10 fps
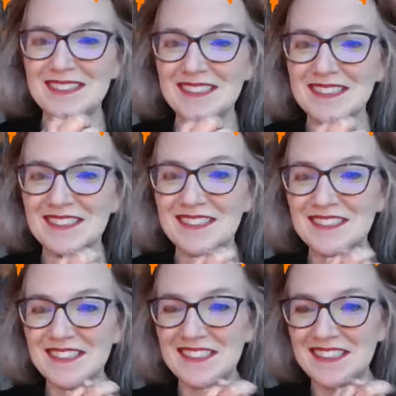done,
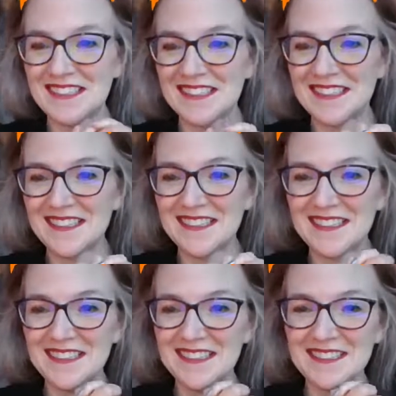Jenny.
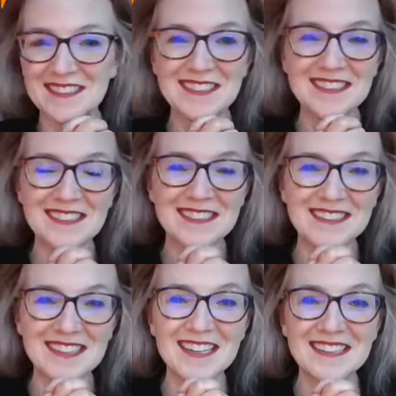Well
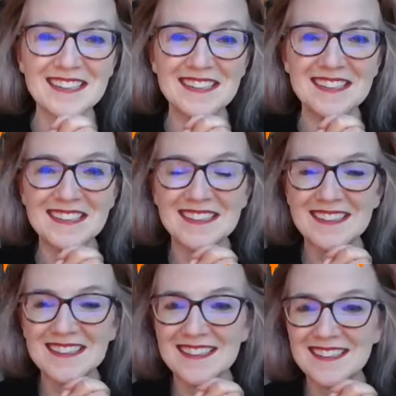done.
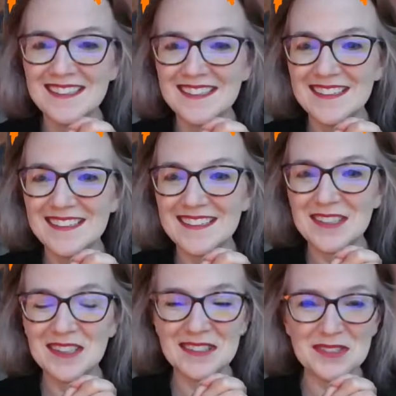You
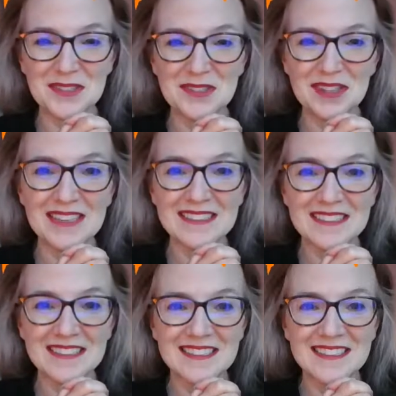guys are
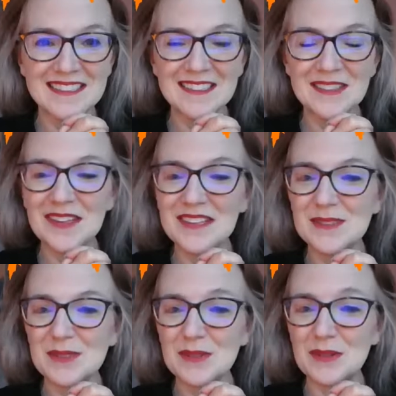great. You guys
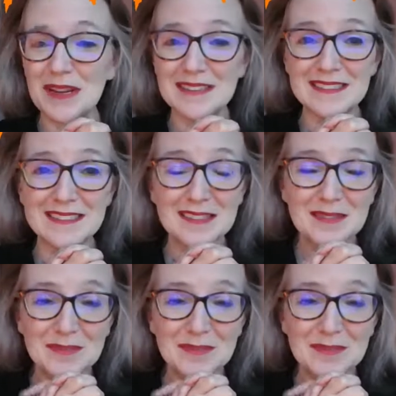are great.